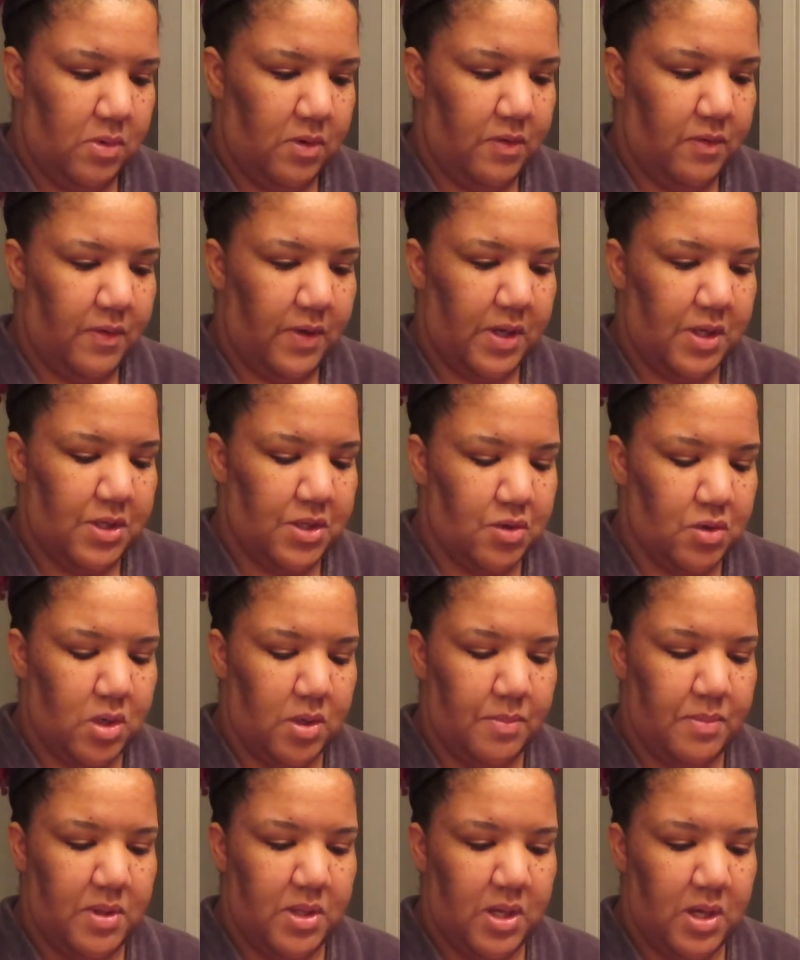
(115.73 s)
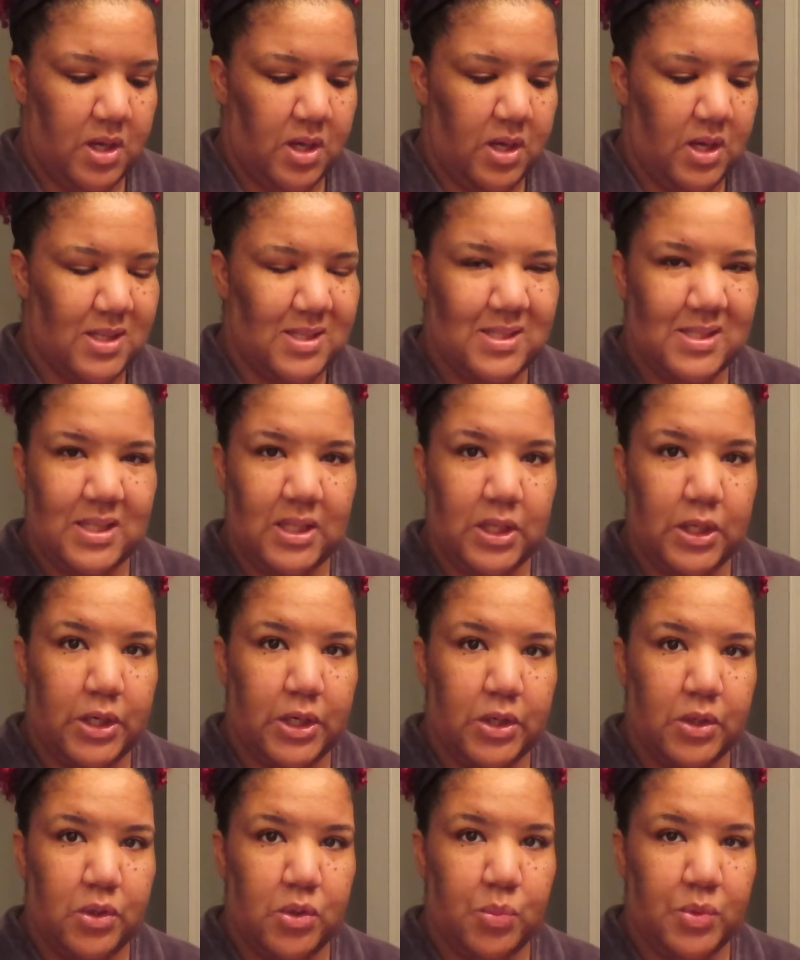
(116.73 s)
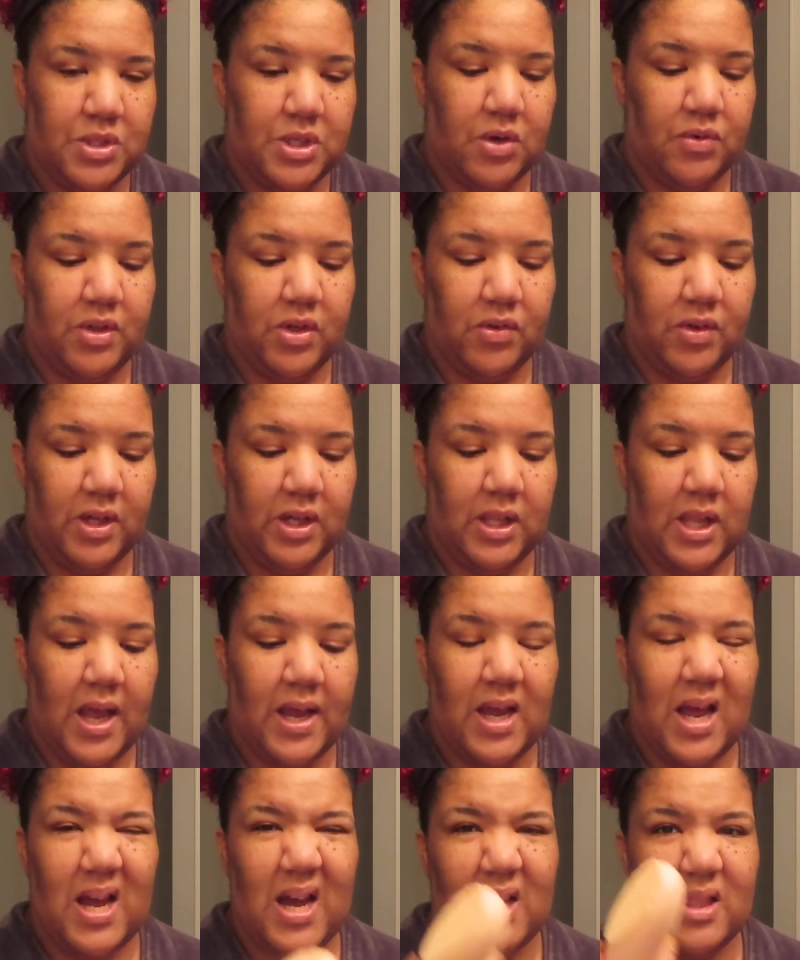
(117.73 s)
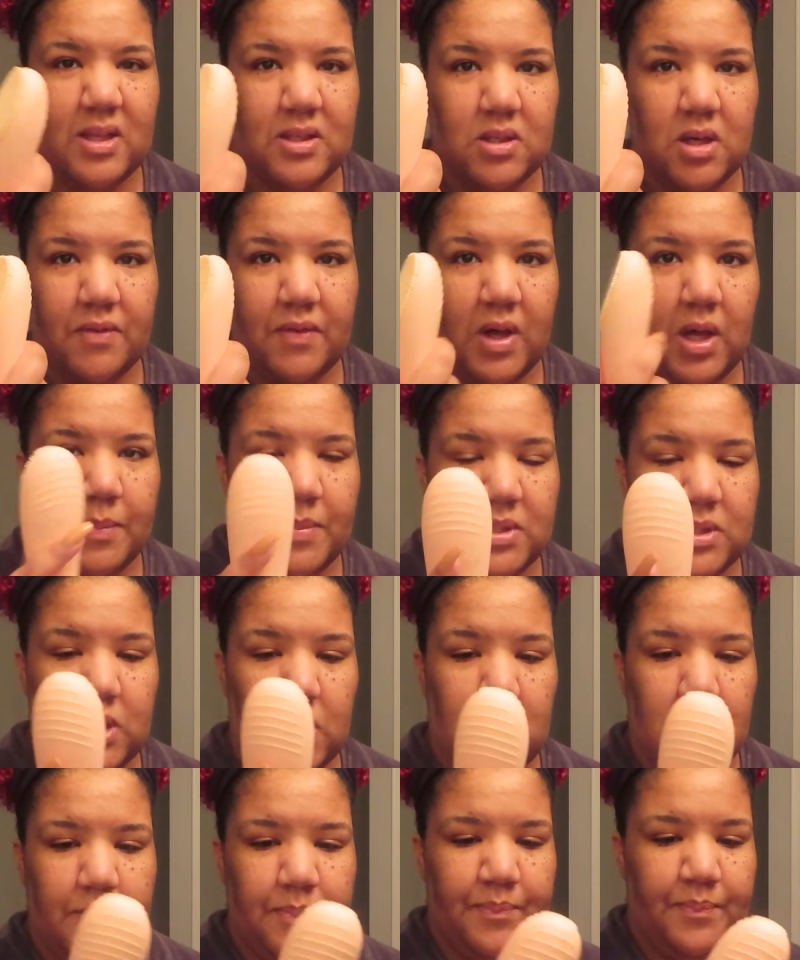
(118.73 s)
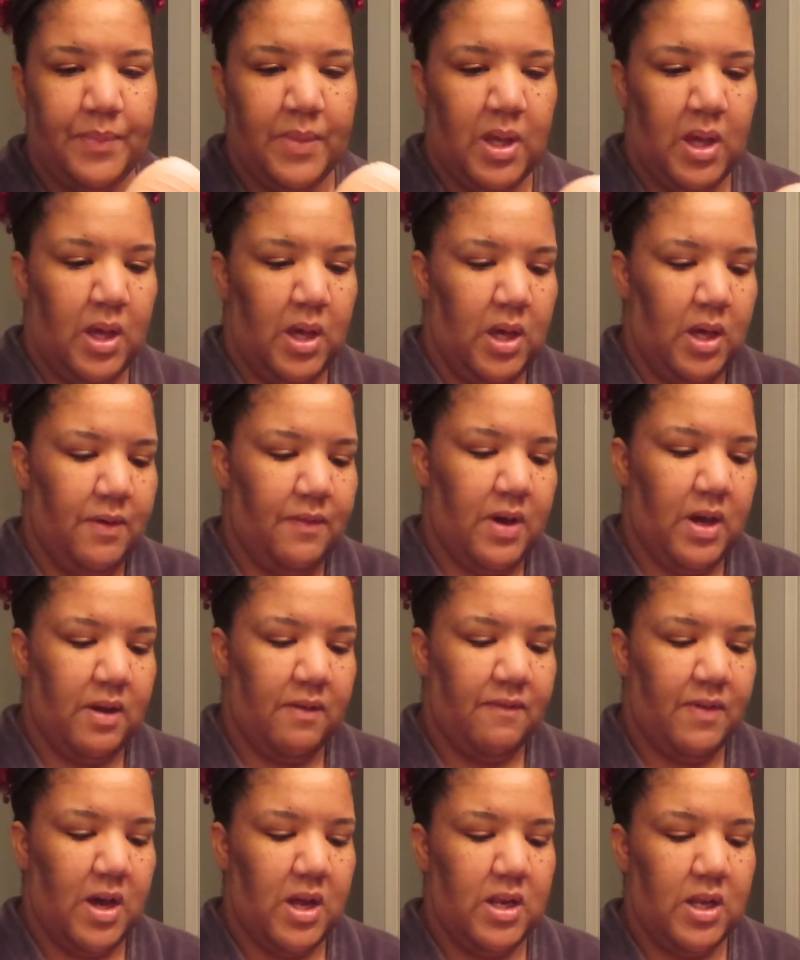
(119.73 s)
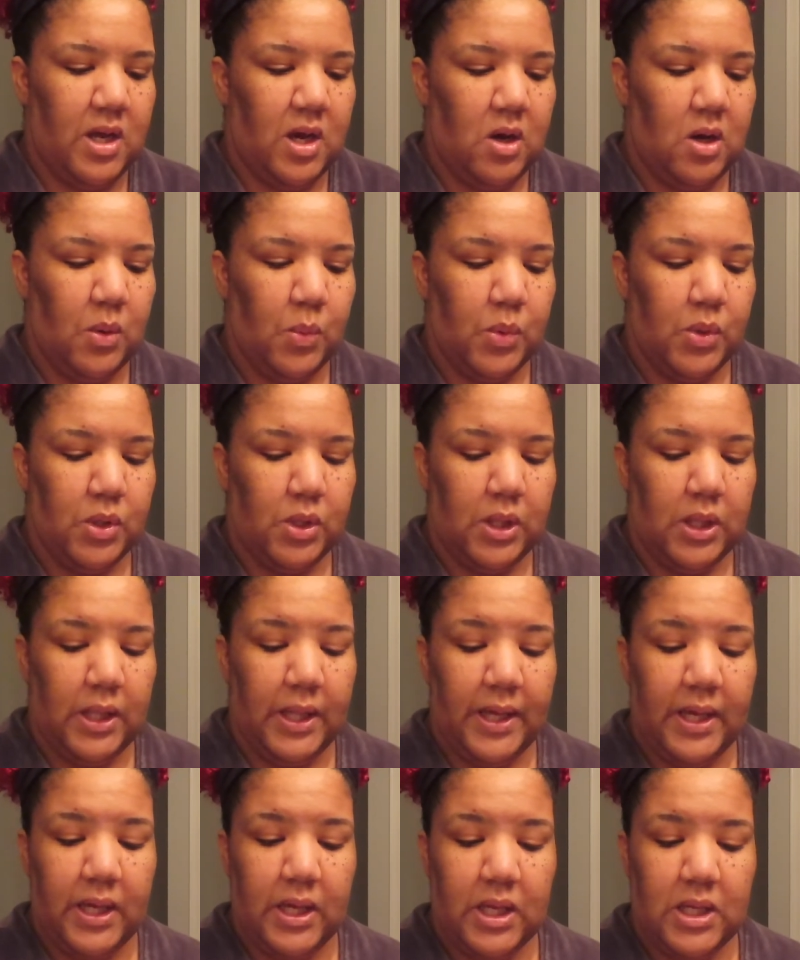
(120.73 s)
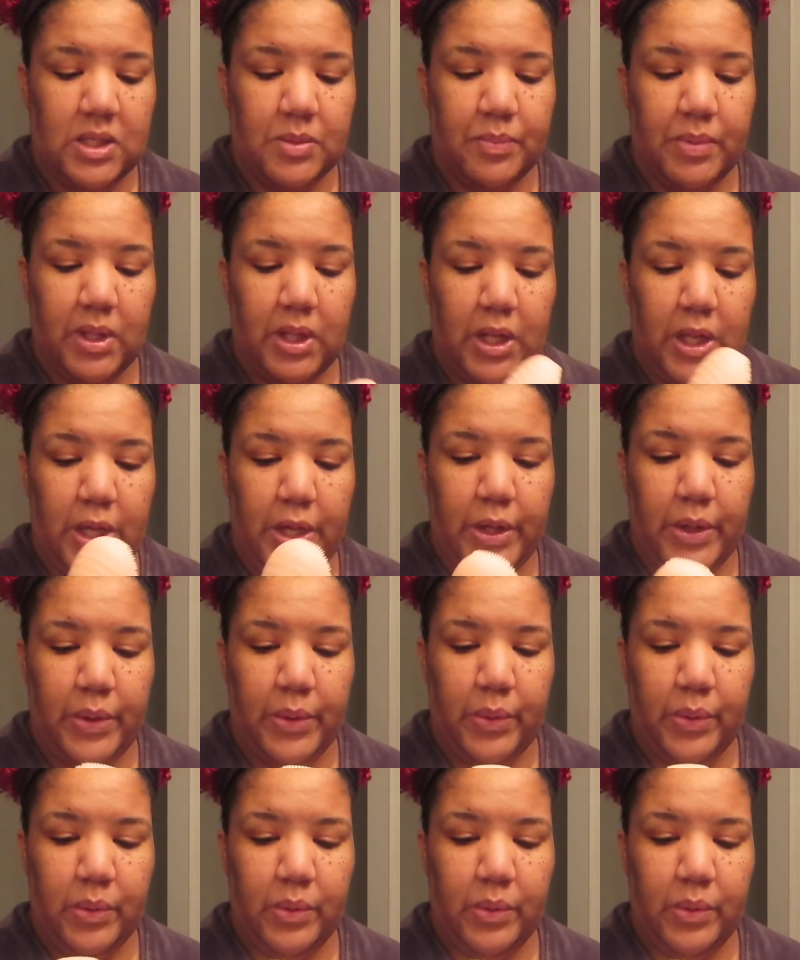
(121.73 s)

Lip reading: face scrub thing. It's silicone, which I really like. I got this off Amazon. If I can find it, I will link it below.